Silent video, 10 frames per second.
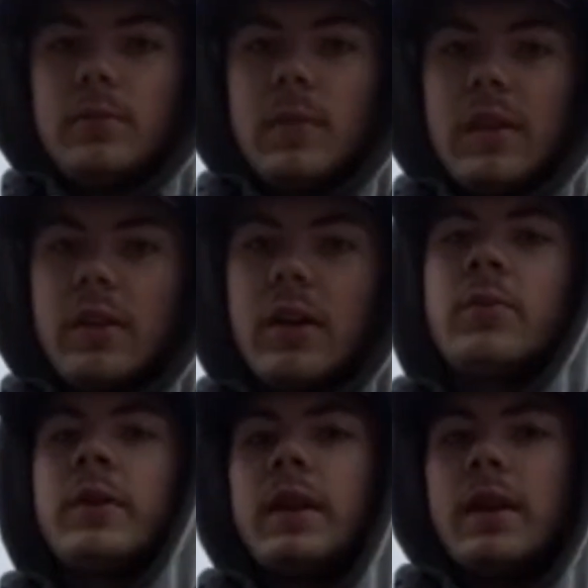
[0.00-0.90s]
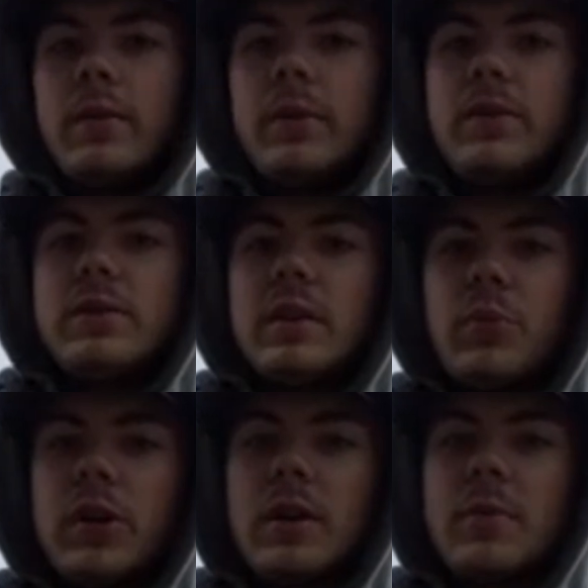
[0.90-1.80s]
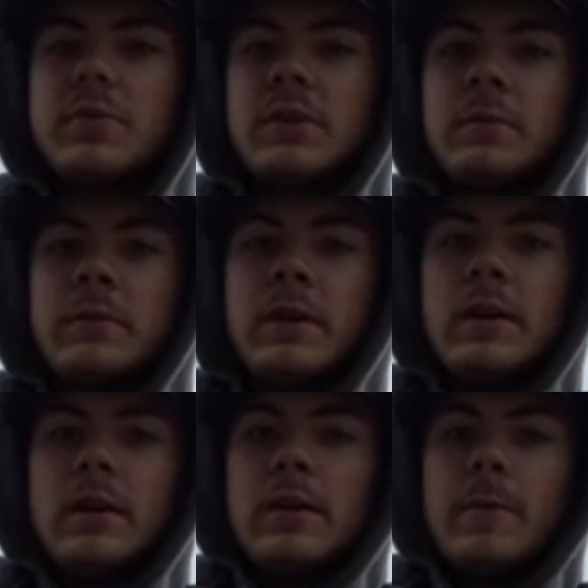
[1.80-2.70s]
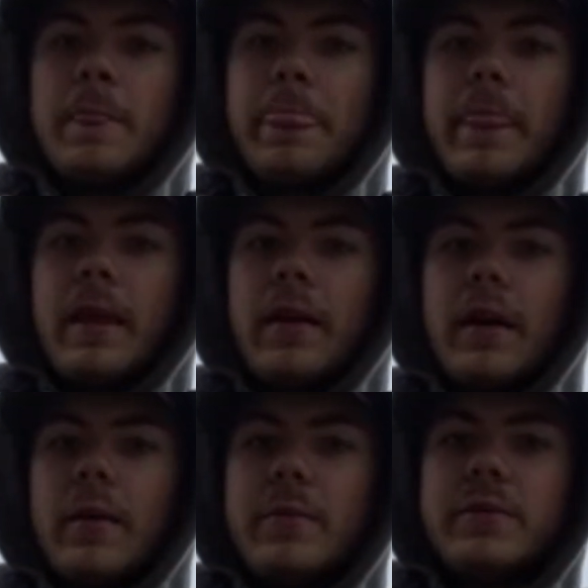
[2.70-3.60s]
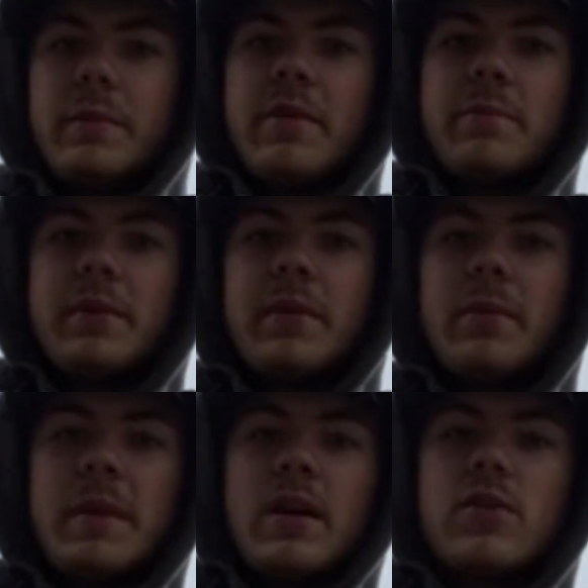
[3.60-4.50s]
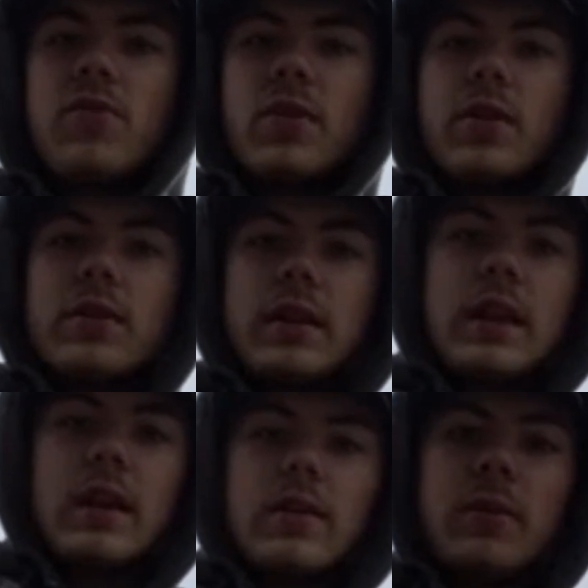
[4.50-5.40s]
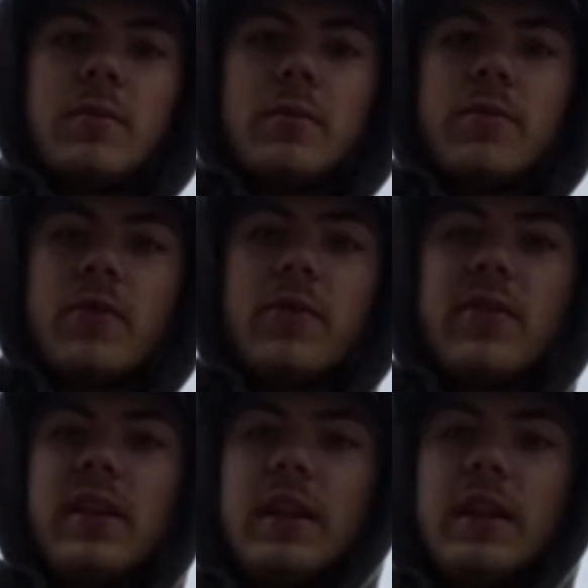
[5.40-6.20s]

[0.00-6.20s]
Dunwoody. Yeah, we used to pick up some of beer mash for feeding the